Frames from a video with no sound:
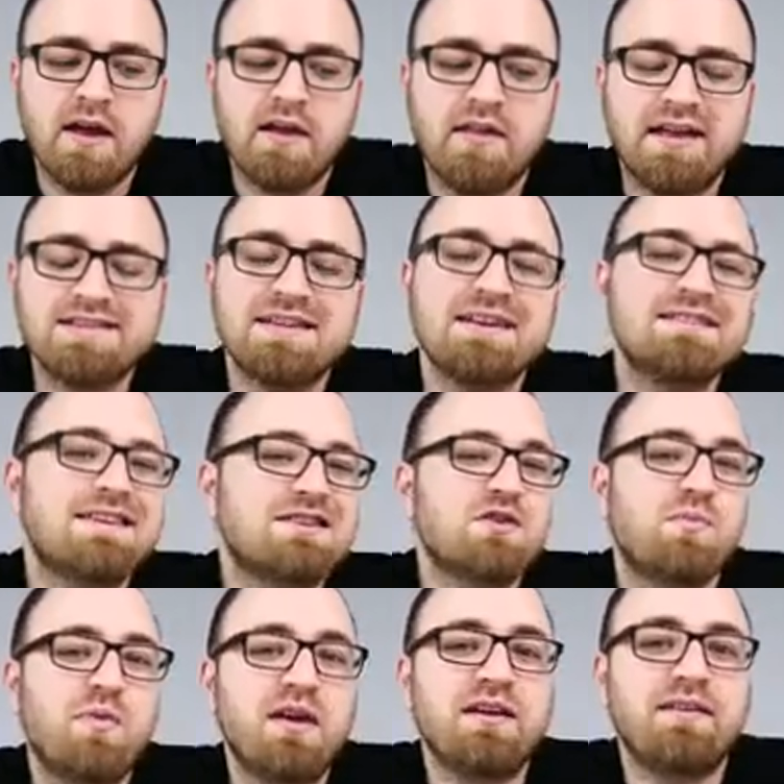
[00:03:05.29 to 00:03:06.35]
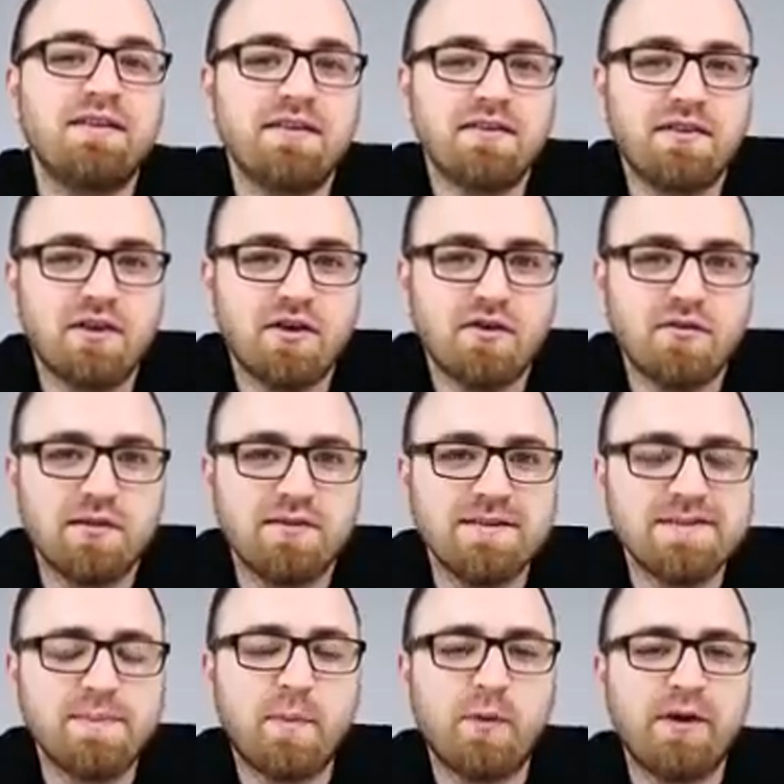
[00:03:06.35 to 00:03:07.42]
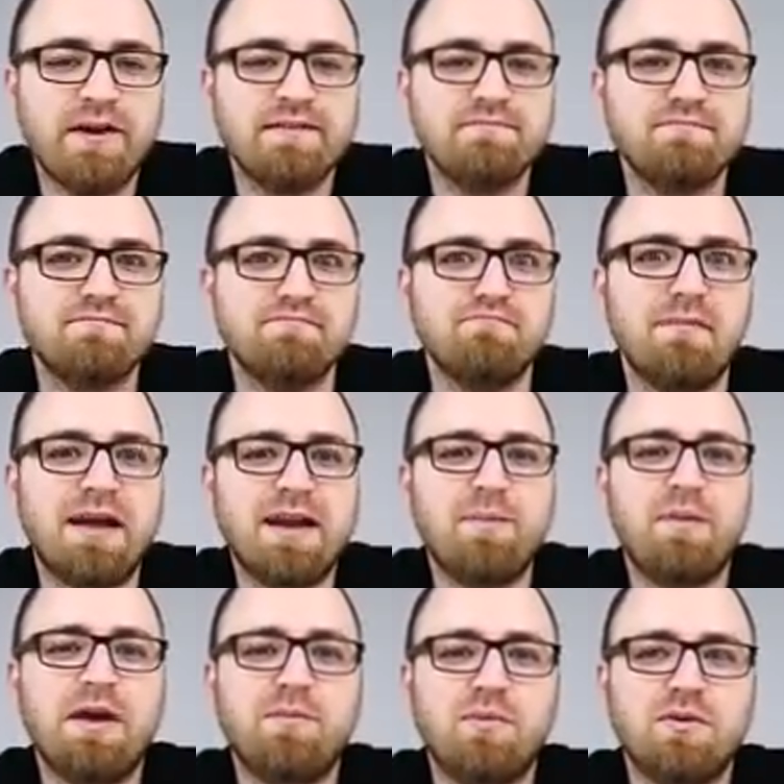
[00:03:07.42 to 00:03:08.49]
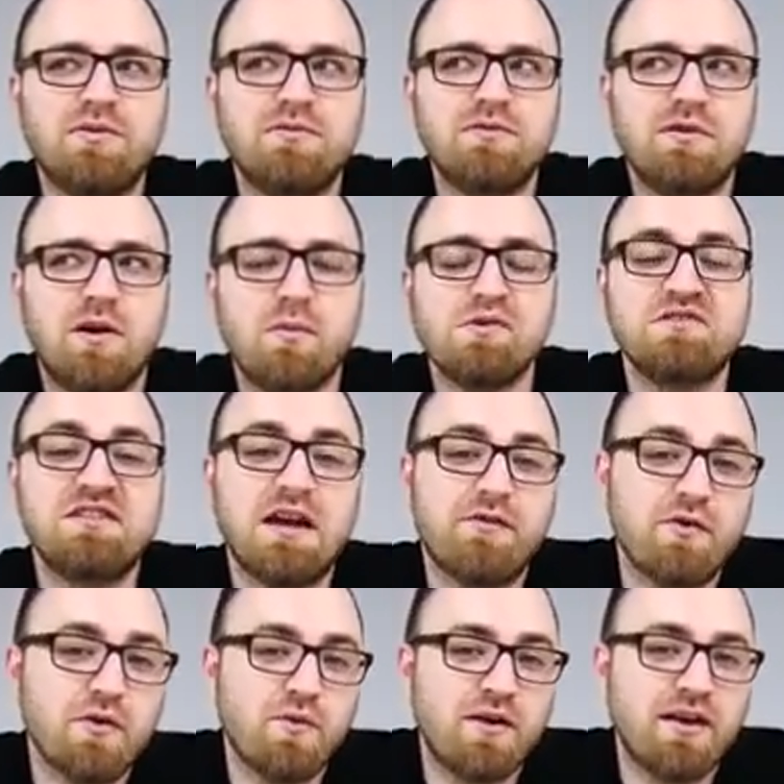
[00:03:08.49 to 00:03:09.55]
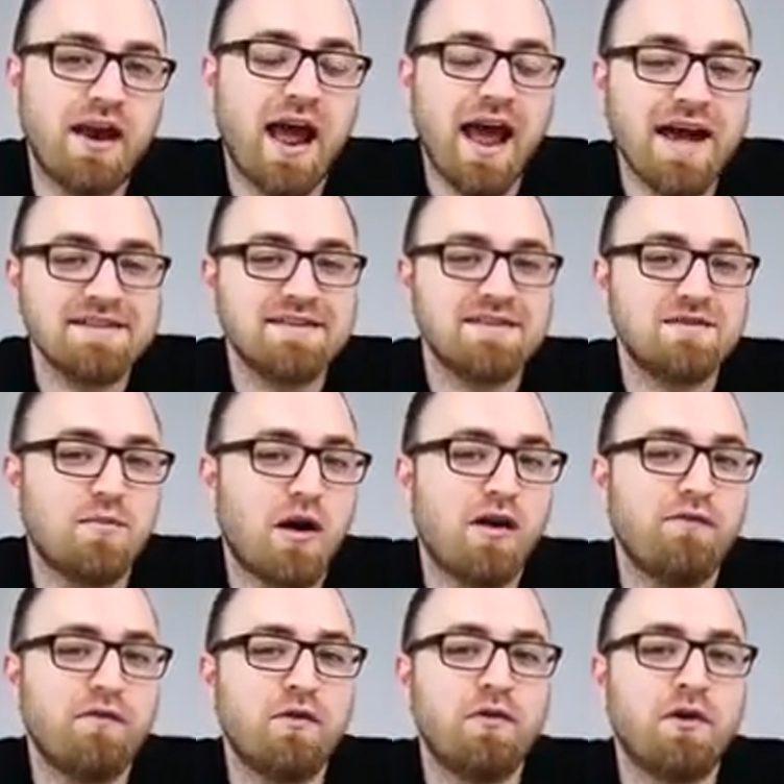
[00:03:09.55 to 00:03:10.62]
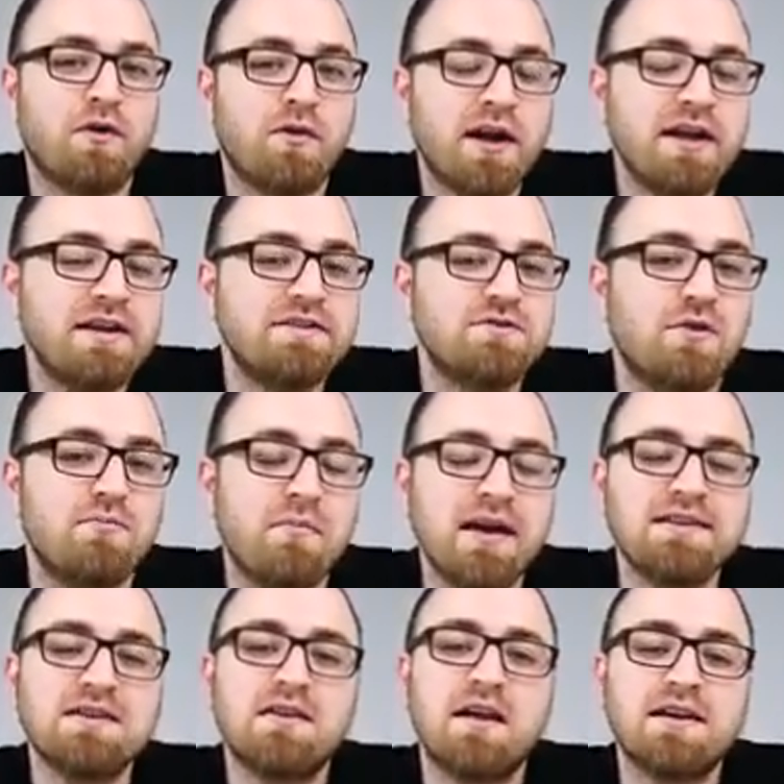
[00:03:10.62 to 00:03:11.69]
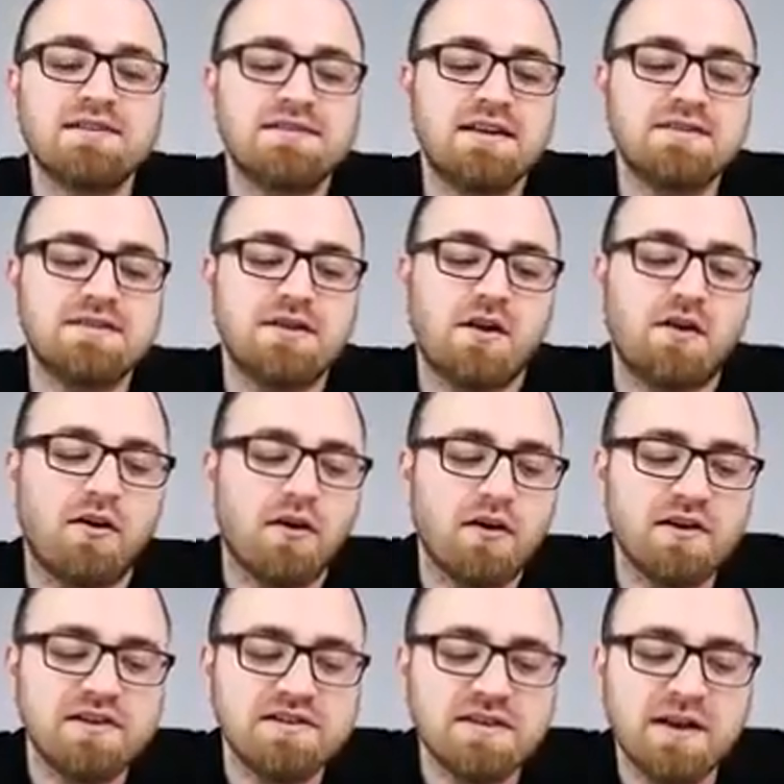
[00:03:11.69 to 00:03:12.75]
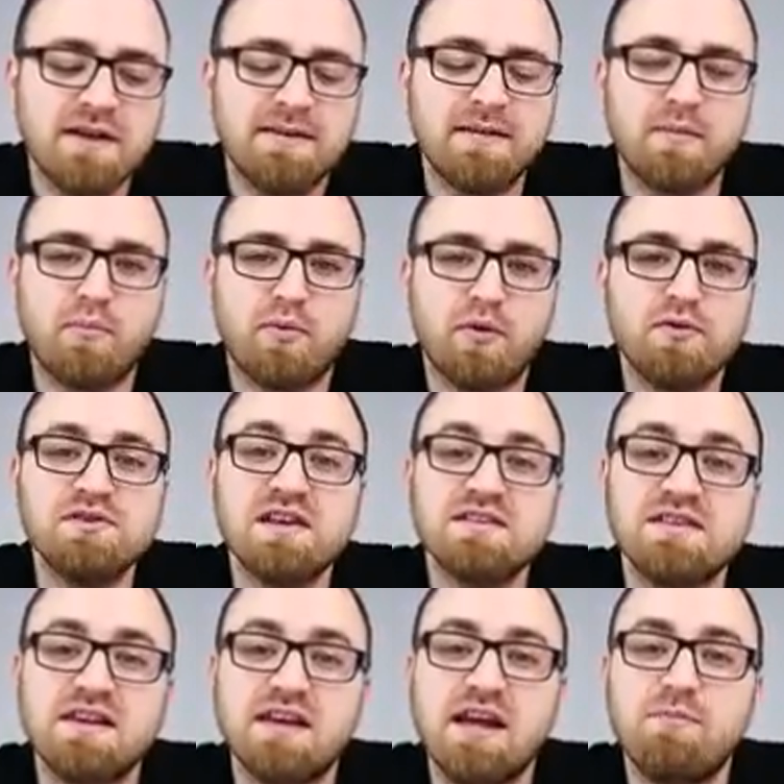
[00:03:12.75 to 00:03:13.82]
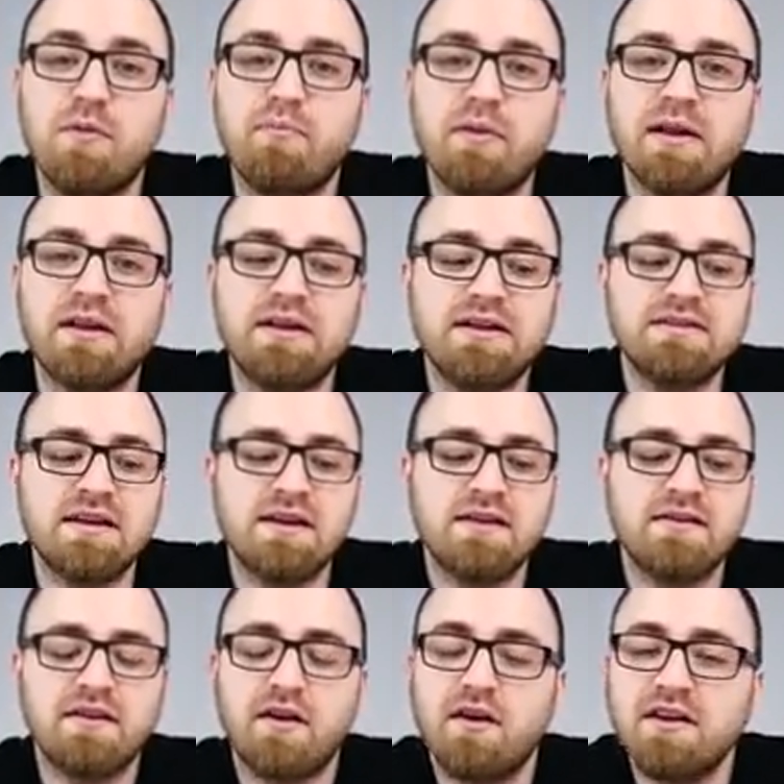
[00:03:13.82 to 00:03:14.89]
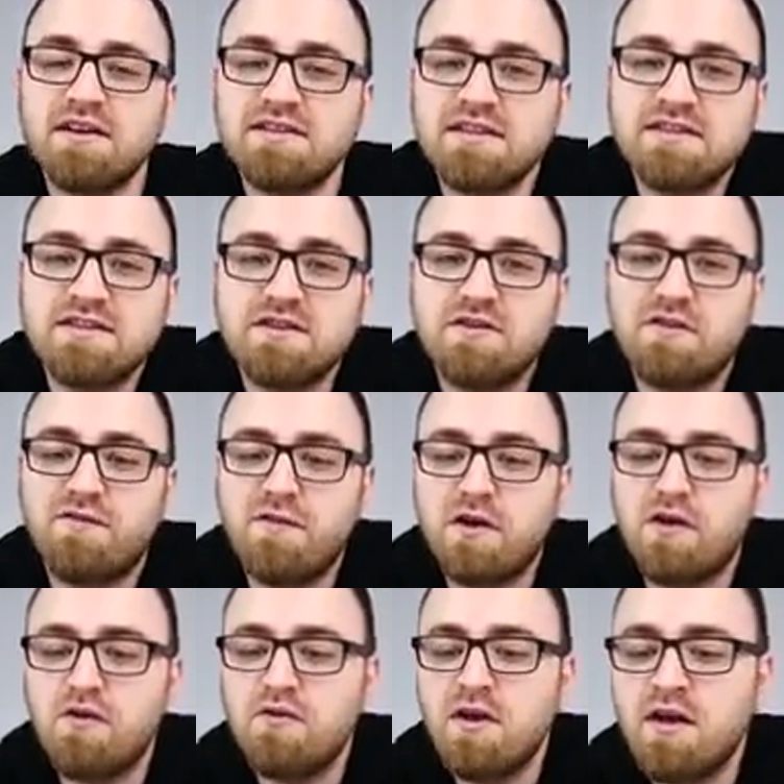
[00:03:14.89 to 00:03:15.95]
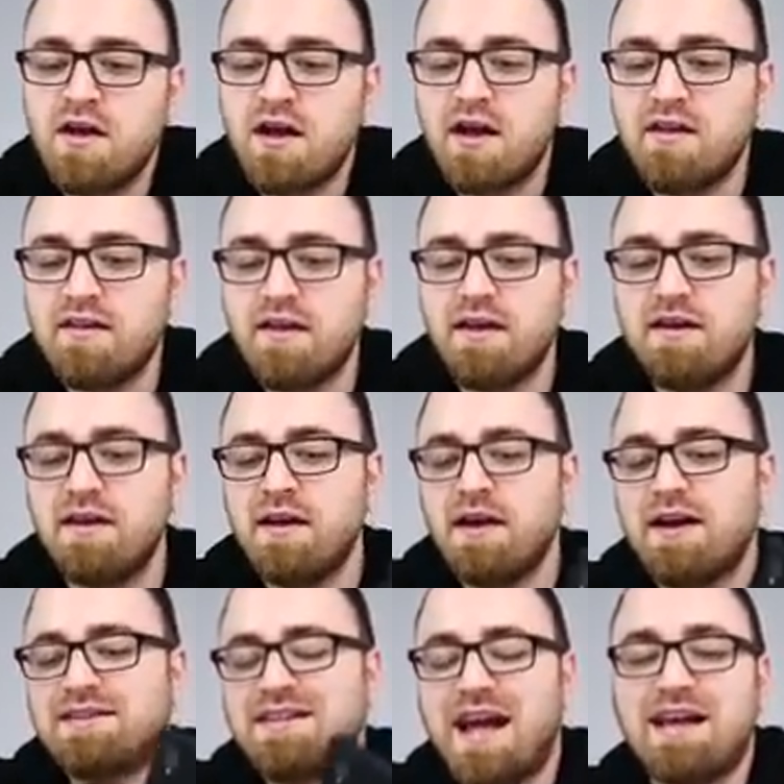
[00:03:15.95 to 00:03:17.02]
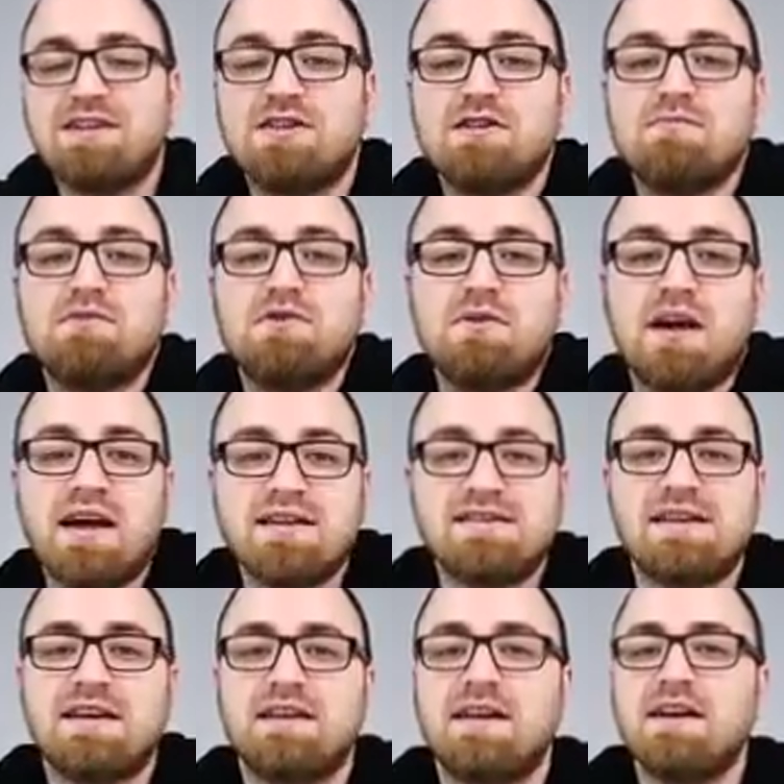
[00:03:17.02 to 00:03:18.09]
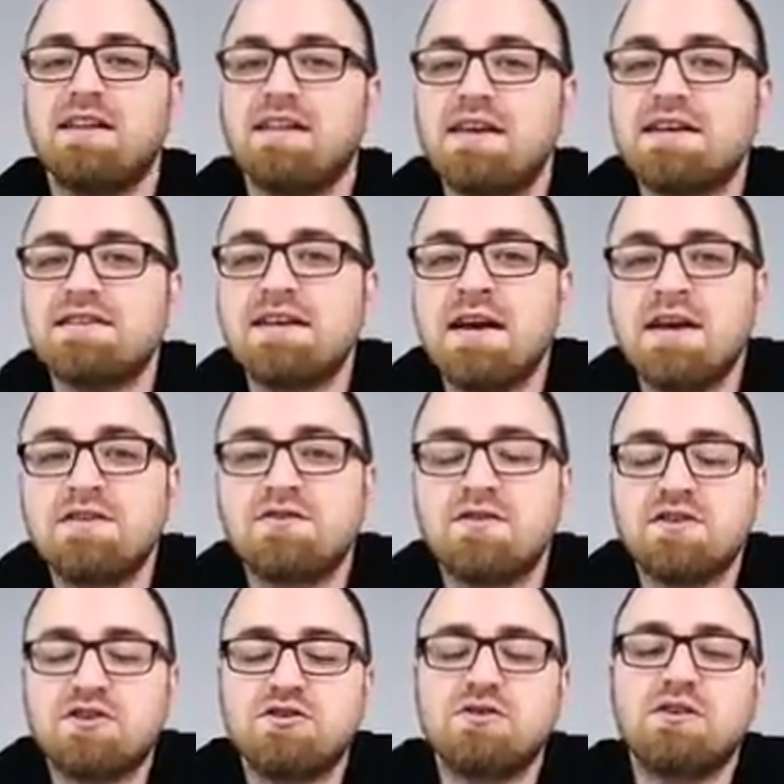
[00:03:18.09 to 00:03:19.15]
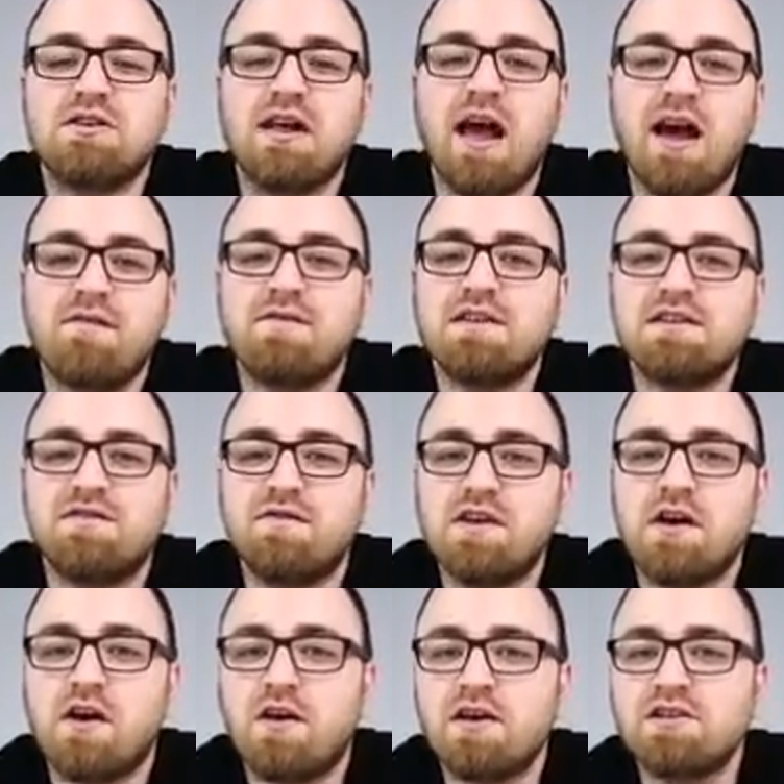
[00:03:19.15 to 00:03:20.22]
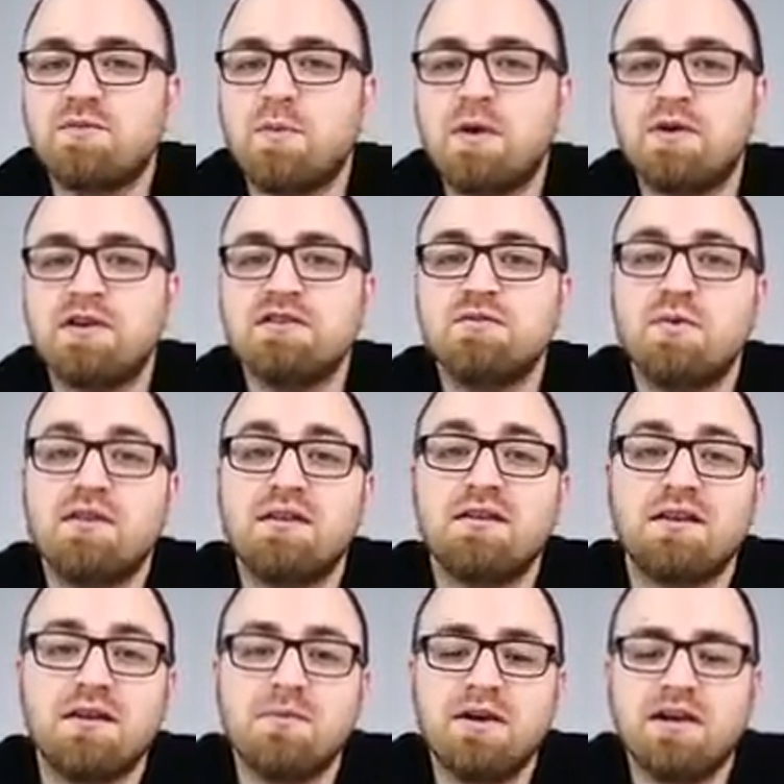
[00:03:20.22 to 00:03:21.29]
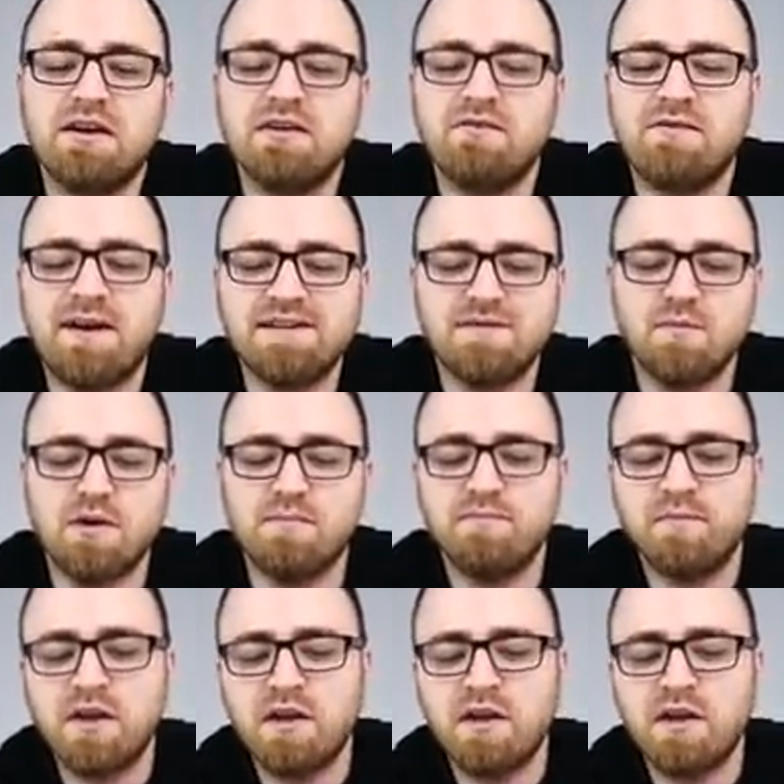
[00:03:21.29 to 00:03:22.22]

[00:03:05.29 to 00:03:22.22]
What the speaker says: That's not such a big deal though. At this point, many people, almost everyone, has a smartphone already, so it makes a lot of sense to harness the processing capabilities that already exist in your phone and then attach them to a headset like this so that you can have this VR experience with a limited investment.